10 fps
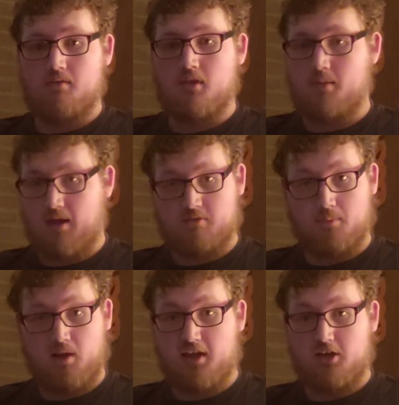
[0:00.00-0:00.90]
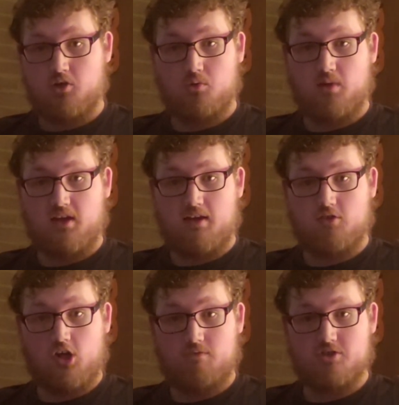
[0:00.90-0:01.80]
I might reply to you and we can have a
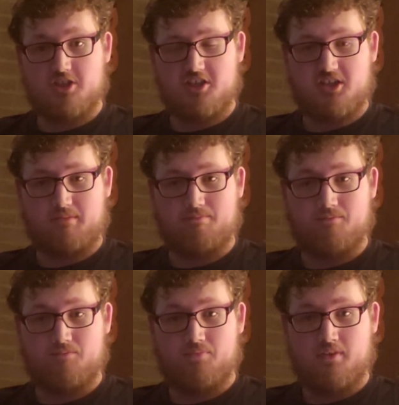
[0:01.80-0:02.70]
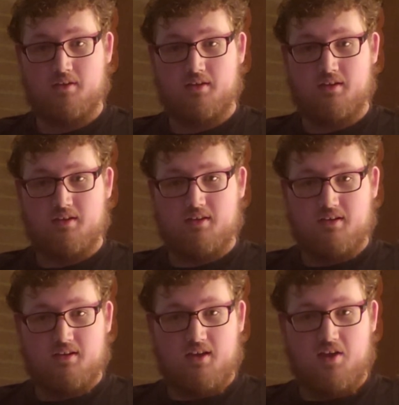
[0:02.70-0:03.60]
conversation.
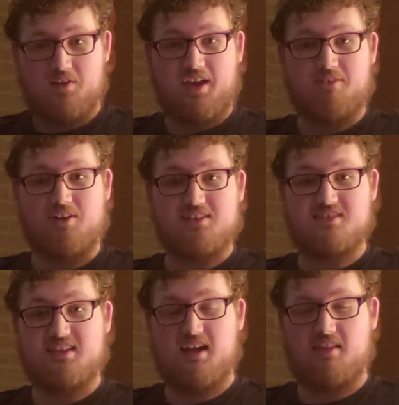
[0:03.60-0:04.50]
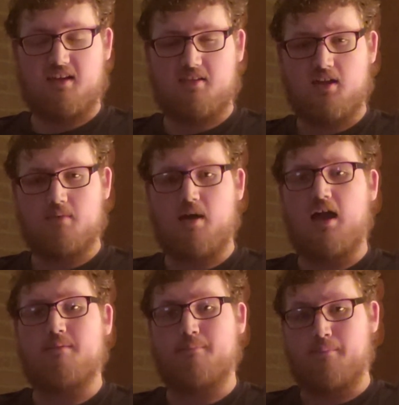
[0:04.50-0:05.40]
Okay, well, I'll see you guys next time.
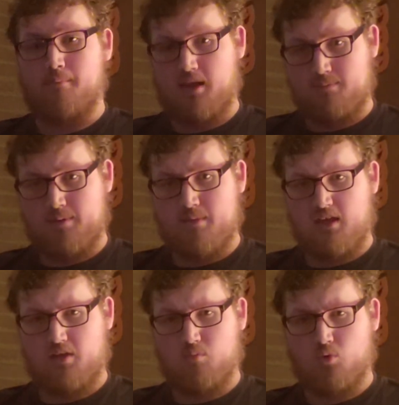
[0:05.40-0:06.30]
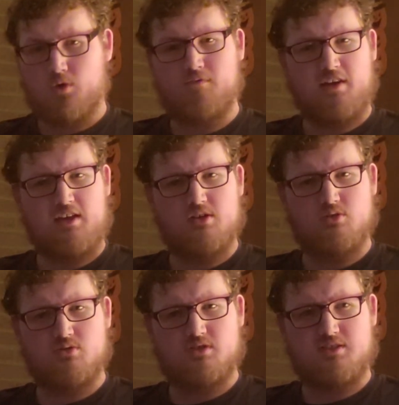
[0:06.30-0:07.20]
I might be making more
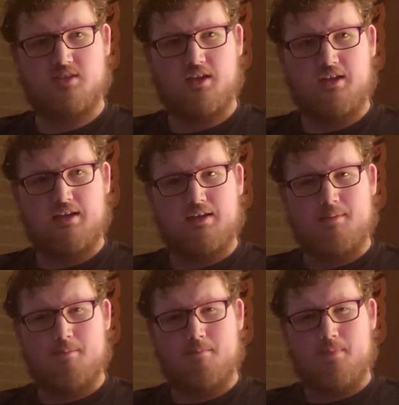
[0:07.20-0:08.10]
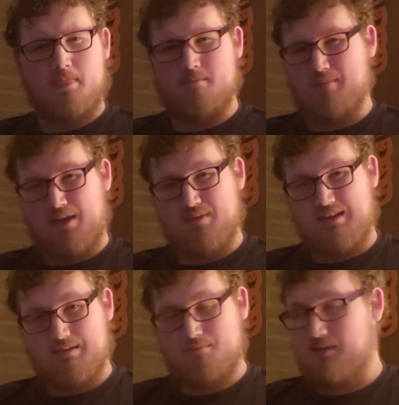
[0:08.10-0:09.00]
videos,
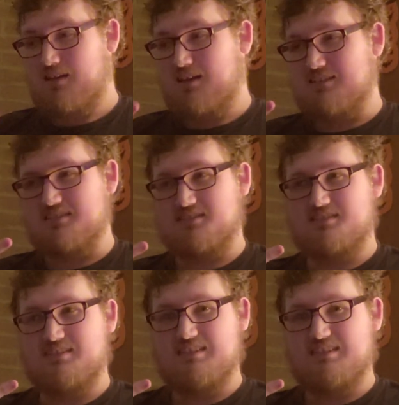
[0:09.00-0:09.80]
maybe, because